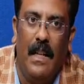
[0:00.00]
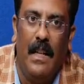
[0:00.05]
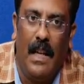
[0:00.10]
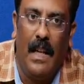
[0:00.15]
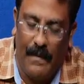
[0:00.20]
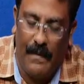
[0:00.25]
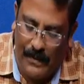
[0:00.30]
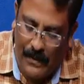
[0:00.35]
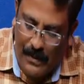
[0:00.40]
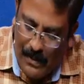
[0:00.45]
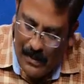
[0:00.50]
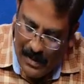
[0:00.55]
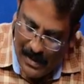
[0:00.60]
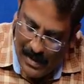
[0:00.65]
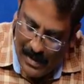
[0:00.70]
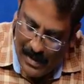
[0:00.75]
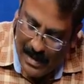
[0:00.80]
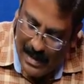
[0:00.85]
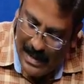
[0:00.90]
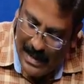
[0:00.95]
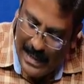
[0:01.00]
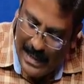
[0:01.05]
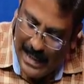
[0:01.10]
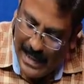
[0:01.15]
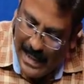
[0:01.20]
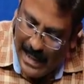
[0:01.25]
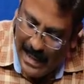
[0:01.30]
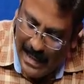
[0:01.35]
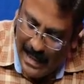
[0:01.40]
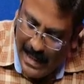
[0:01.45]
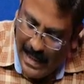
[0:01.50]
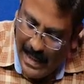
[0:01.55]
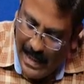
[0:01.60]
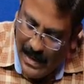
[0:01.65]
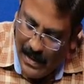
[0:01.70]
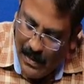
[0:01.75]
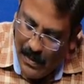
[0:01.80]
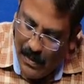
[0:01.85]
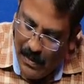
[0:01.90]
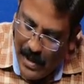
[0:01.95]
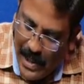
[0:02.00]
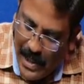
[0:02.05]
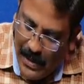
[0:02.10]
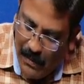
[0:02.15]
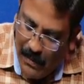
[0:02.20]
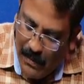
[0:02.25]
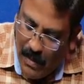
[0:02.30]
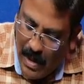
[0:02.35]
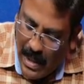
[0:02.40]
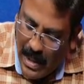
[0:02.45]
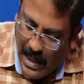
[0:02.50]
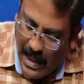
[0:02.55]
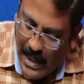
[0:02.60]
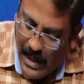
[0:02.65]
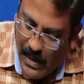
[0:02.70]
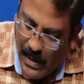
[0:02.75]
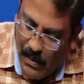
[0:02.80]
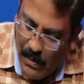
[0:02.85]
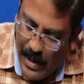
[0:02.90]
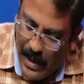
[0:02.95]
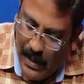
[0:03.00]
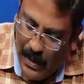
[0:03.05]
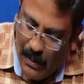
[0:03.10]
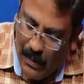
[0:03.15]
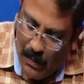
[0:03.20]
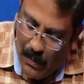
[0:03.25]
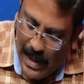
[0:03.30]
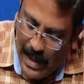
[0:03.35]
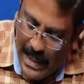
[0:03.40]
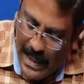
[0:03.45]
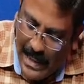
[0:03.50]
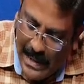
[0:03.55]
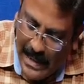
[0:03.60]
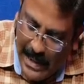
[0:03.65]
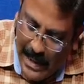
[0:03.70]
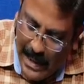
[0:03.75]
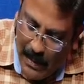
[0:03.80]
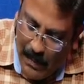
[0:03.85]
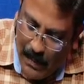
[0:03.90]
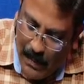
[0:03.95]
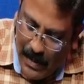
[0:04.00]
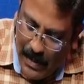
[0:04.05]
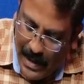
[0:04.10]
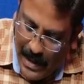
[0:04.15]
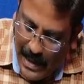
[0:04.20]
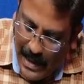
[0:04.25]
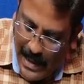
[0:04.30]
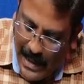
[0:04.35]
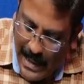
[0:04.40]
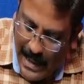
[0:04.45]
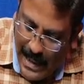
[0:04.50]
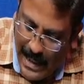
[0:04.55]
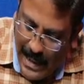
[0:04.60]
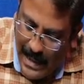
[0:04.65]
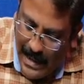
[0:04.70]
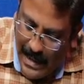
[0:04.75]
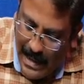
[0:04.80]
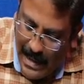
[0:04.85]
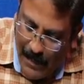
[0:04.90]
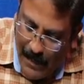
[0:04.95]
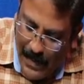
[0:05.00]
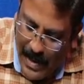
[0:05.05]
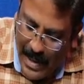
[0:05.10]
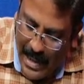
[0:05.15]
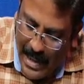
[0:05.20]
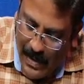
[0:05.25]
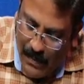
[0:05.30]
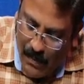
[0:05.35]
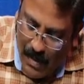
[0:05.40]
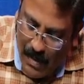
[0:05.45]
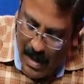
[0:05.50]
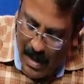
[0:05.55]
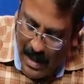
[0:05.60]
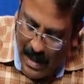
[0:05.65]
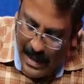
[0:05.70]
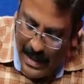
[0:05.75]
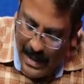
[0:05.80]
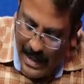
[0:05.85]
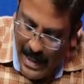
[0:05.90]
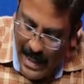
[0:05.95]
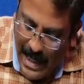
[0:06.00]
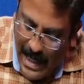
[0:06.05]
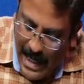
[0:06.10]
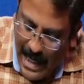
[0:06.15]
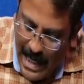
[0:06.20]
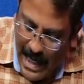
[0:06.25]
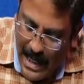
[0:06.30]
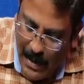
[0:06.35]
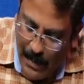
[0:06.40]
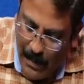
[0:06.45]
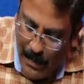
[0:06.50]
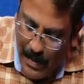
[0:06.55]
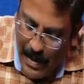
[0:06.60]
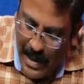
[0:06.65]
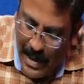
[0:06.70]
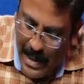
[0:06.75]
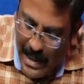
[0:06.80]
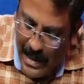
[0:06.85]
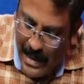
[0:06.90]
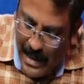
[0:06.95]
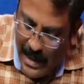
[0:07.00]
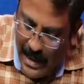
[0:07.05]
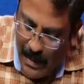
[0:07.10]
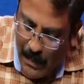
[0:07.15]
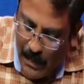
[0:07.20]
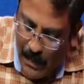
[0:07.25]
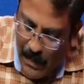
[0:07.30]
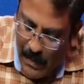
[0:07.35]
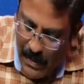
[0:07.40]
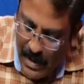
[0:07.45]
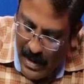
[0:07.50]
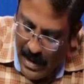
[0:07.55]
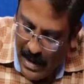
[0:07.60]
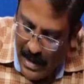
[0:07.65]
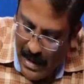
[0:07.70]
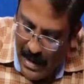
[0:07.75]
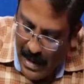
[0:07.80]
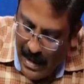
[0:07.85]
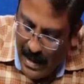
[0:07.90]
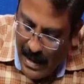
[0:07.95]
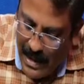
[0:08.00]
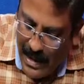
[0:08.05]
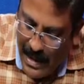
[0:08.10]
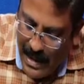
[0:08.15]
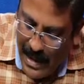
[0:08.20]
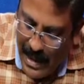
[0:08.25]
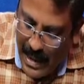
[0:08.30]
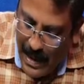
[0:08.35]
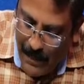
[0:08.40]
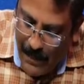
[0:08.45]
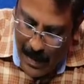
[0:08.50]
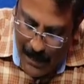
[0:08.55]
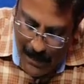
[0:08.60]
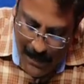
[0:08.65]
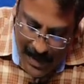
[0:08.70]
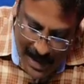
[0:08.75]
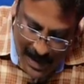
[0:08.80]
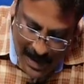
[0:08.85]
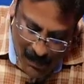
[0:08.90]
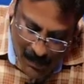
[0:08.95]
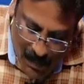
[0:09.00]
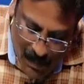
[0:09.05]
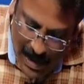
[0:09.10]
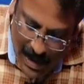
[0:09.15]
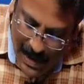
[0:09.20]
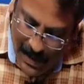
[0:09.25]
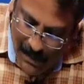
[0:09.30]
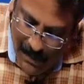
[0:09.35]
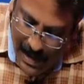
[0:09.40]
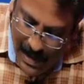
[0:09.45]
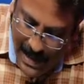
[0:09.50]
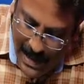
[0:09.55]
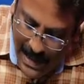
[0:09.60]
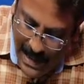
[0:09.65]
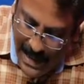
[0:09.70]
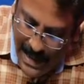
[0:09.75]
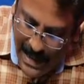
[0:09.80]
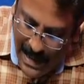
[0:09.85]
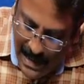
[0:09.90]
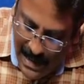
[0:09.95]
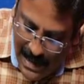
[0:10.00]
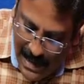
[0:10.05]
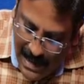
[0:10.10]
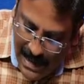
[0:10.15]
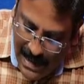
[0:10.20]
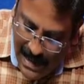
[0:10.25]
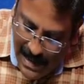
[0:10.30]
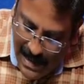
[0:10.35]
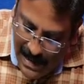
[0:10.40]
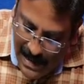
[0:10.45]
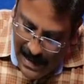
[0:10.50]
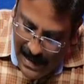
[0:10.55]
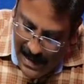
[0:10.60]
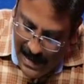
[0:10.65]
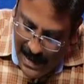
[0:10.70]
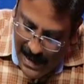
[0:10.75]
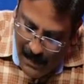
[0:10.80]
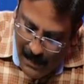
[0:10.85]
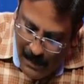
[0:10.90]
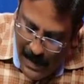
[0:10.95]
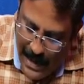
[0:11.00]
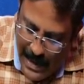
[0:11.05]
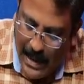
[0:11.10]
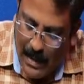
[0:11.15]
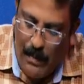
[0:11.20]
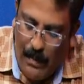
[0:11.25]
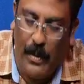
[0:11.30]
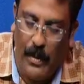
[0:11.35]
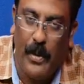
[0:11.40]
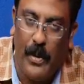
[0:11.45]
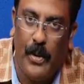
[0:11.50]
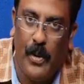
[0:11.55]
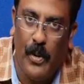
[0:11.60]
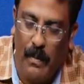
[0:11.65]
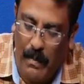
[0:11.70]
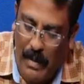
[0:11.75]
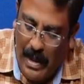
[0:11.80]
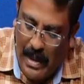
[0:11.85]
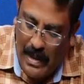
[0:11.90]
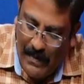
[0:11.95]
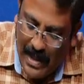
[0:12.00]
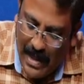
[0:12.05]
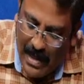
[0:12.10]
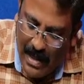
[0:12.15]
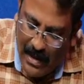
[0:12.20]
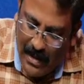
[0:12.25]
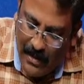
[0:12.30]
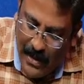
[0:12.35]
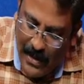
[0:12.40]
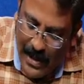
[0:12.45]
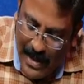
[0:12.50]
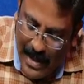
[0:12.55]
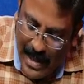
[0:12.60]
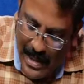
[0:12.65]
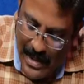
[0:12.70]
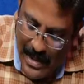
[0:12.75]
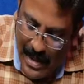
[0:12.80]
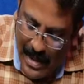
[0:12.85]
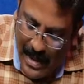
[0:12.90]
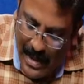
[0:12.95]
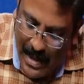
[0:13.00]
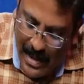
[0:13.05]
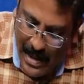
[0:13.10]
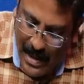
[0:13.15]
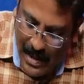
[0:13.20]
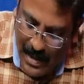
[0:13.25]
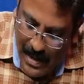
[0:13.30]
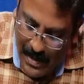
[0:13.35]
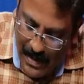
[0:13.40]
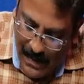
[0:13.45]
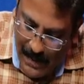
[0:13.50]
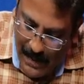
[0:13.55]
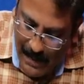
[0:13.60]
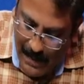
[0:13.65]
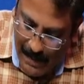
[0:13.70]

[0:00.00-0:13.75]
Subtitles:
Of course, here it is going to what? It is going to Y as an input. Here it is coming as what? A and B as an input, and here I am coming as what? Your D and C as my input. So, but we are not going to considering this,